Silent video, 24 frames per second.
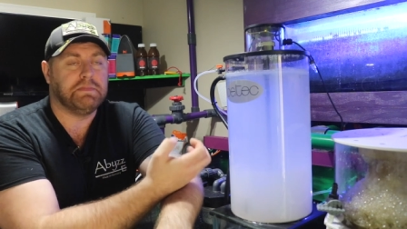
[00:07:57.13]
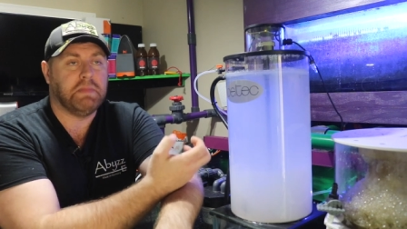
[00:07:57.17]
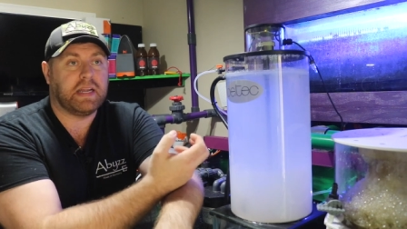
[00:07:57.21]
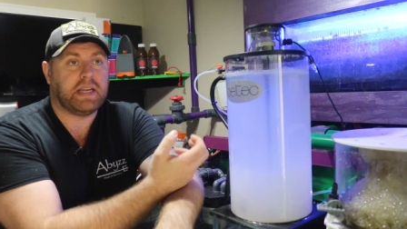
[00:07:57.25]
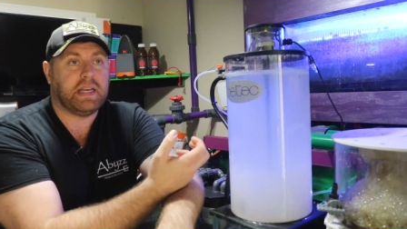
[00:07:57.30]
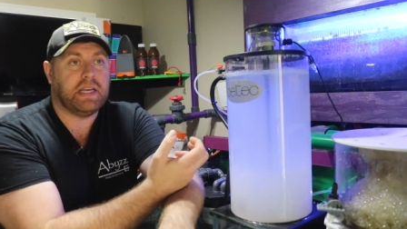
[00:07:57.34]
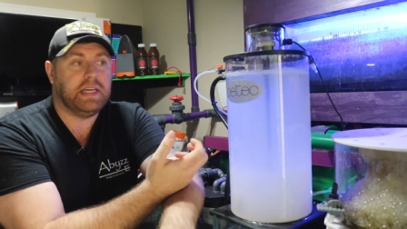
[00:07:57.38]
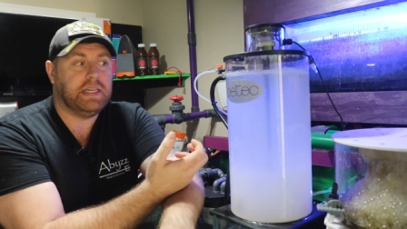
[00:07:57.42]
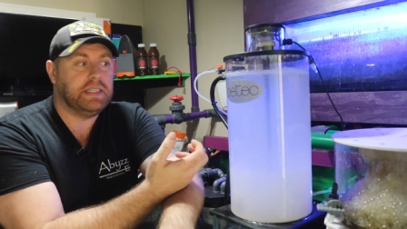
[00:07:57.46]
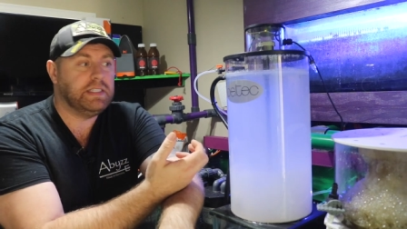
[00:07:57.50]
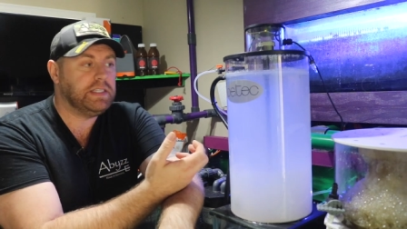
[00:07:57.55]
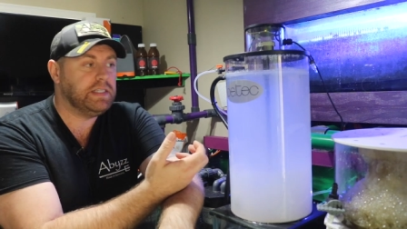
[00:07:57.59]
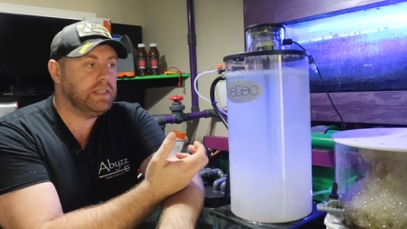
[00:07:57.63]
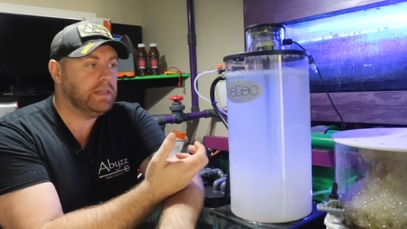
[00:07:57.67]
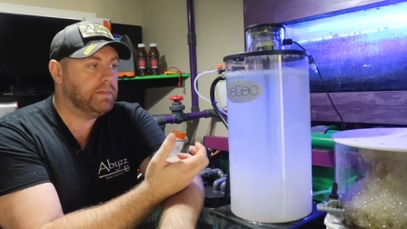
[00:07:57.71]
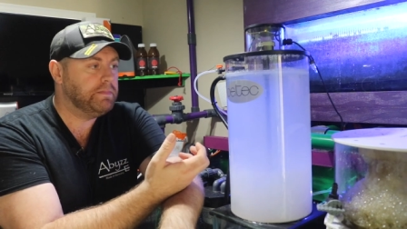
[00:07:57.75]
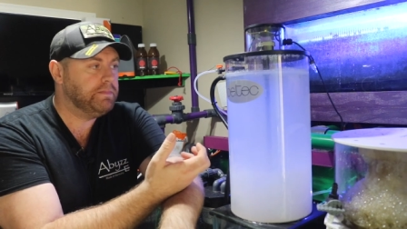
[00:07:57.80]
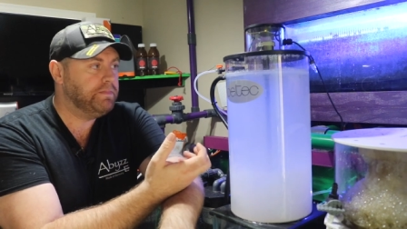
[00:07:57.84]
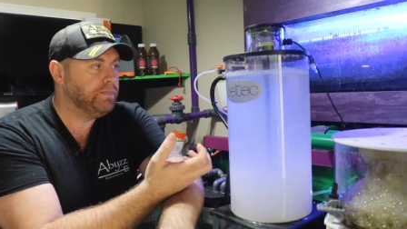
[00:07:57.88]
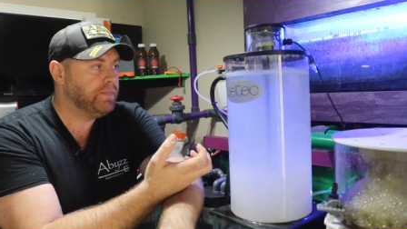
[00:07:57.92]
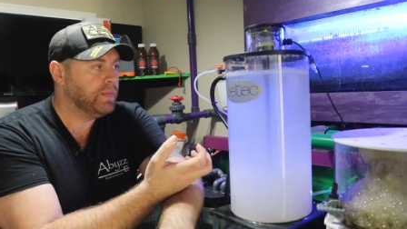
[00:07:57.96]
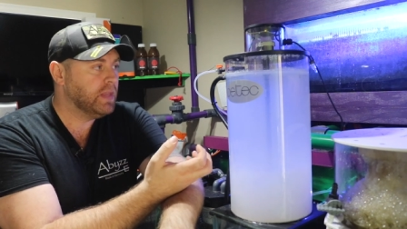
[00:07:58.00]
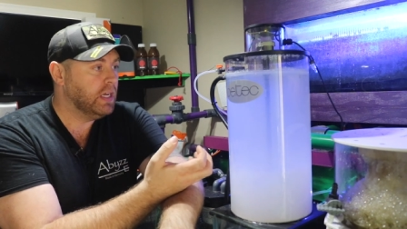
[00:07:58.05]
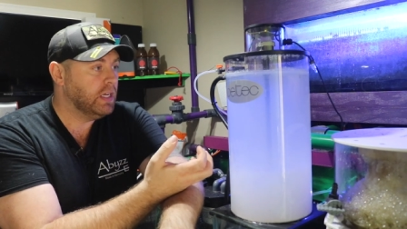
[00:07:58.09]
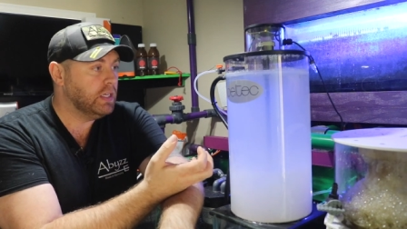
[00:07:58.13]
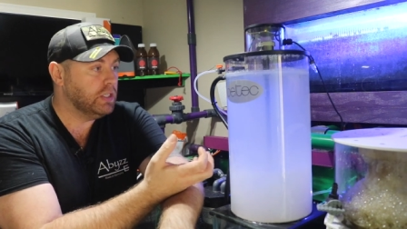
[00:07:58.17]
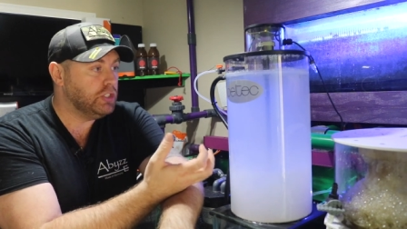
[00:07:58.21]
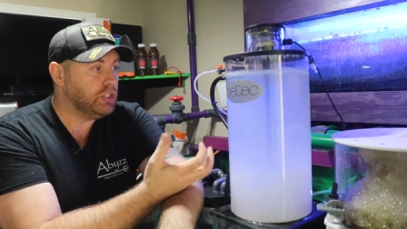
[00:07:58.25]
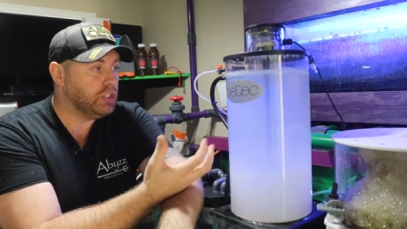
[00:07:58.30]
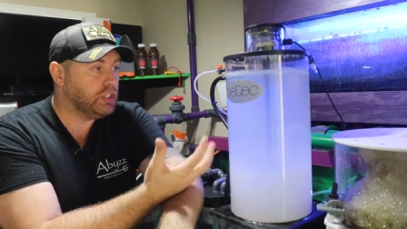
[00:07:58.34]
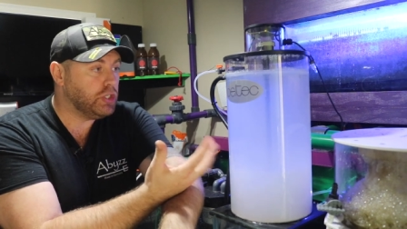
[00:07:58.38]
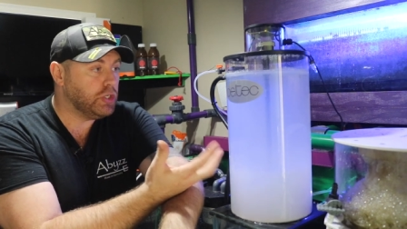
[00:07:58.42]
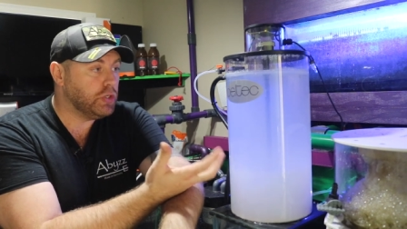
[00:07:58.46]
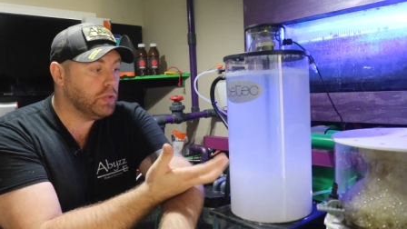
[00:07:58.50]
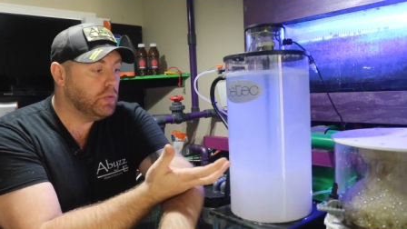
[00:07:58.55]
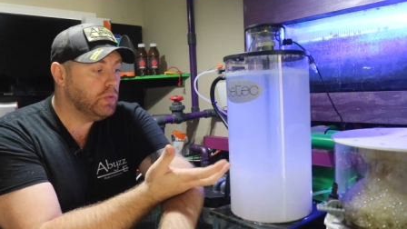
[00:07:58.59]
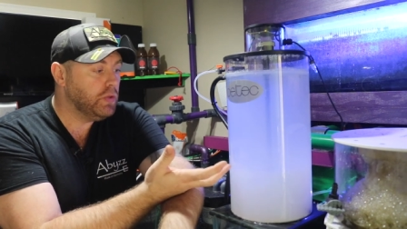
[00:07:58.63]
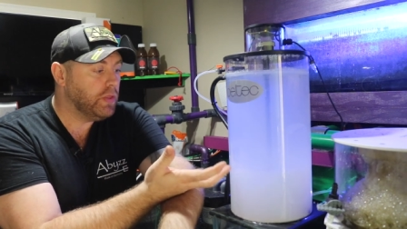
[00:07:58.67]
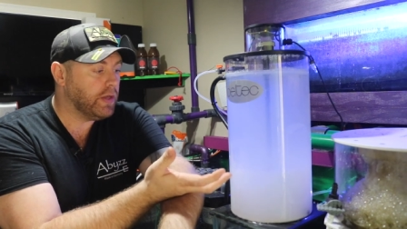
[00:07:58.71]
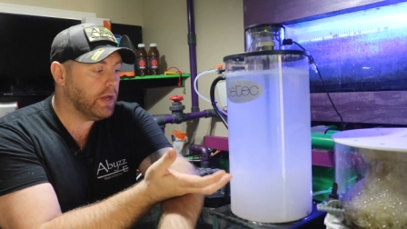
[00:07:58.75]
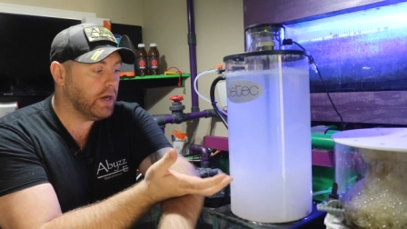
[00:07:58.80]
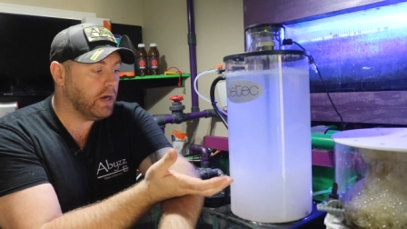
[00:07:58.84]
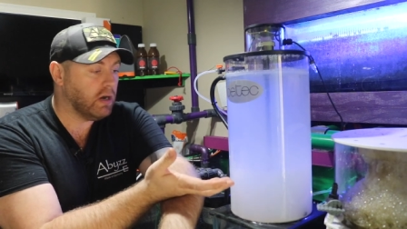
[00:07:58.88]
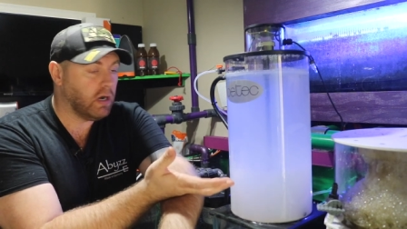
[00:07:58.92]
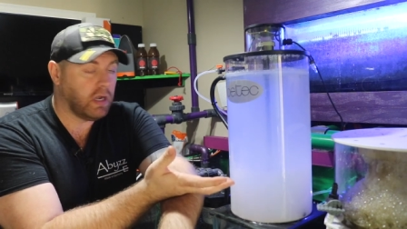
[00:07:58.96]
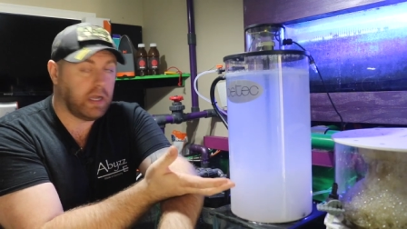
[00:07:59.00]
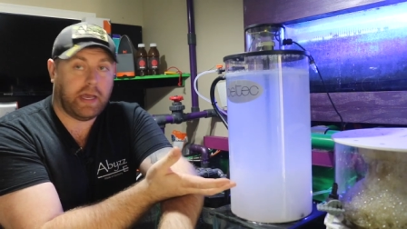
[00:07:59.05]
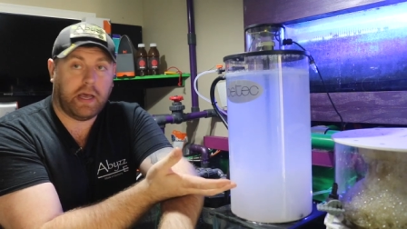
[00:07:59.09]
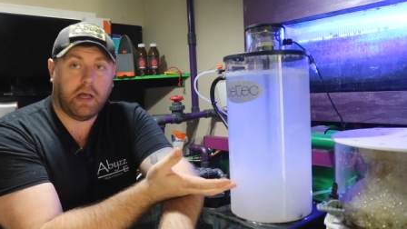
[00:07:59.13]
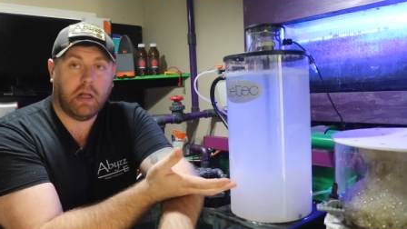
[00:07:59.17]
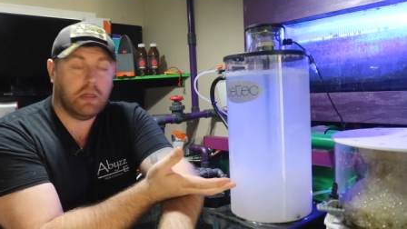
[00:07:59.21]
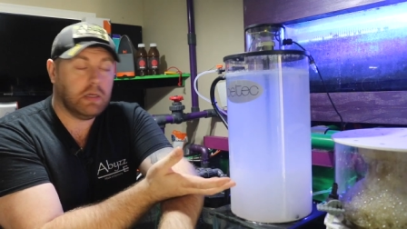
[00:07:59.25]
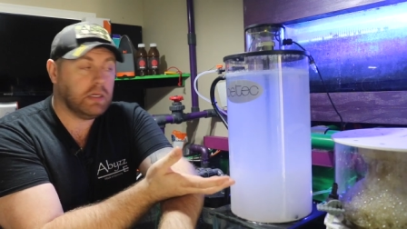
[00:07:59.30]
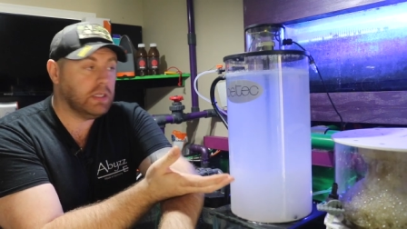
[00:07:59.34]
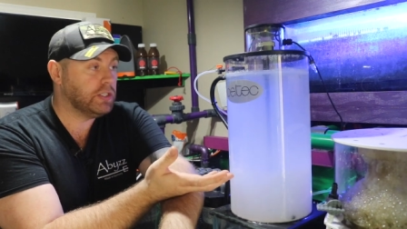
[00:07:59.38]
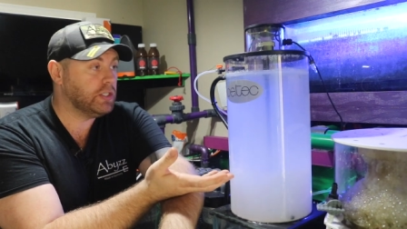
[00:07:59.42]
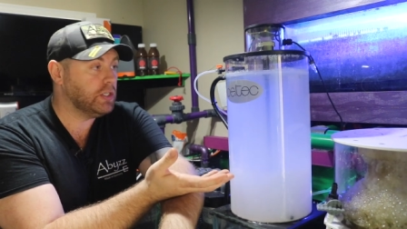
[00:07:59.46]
magnesium to their calc.